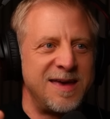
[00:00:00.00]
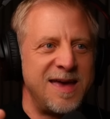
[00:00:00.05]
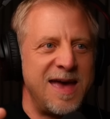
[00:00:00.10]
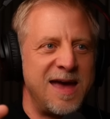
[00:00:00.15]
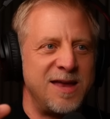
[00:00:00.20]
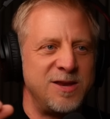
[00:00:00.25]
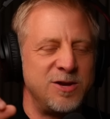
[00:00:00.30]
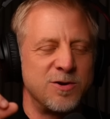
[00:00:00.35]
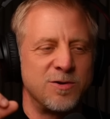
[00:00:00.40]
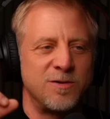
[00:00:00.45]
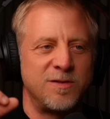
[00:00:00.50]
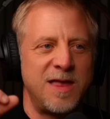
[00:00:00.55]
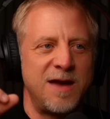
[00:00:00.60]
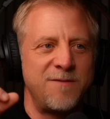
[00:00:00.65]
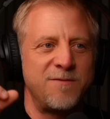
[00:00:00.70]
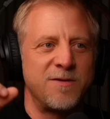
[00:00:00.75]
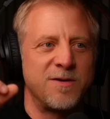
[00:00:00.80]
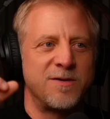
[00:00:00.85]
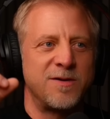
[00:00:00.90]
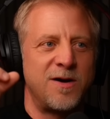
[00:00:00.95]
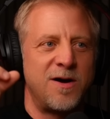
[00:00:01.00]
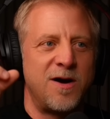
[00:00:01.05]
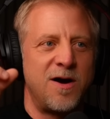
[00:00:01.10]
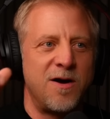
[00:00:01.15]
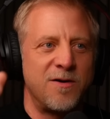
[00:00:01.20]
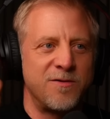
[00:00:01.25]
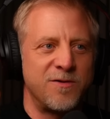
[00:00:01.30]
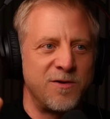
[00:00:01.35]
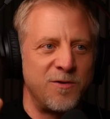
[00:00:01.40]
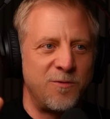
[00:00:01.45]
and you're levered
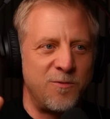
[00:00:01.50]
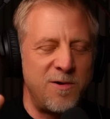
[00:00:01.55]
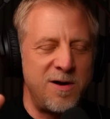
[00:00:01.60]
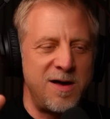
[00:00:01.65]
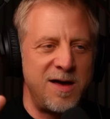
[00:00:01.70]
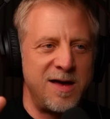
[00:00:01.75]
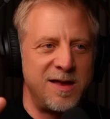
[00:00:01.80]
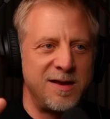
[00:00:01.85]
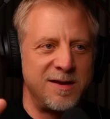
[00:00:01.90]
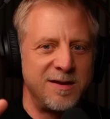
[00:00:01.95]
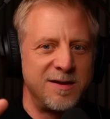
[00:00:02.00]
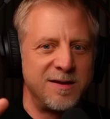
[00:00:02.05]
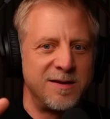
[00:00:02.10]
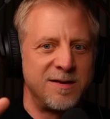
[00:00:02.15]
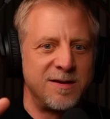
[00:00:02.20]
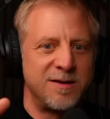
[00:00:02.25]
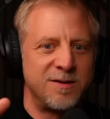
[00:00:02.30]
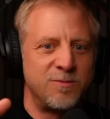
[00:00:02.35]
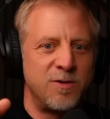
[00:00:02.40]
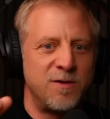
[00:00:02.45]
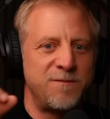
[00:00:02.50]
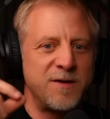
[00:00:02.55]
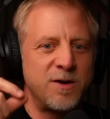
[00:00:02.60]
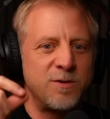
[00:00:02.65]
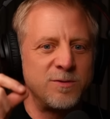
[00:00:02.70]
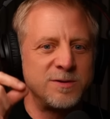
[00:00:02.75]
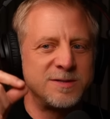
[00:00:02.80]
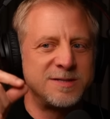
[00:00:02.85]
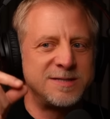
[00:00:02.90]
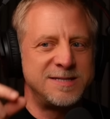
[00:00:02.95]
100 to 1, well, if it
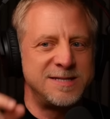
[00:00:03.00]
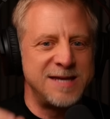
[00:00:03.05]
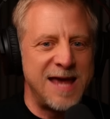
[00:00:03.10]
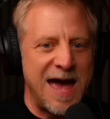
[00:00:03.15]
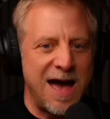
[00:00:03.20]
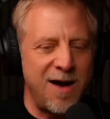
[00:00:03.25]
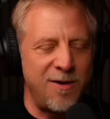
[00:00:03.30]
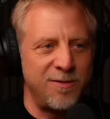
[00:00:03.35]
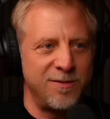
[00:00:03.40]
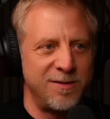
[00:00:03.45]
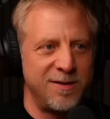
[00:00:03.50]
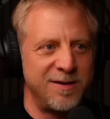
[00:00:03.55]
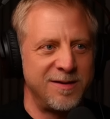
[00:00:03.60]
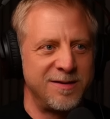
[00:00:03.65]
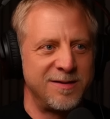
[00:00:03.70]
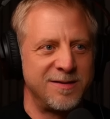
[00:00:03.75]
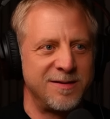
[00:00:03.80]
goes down,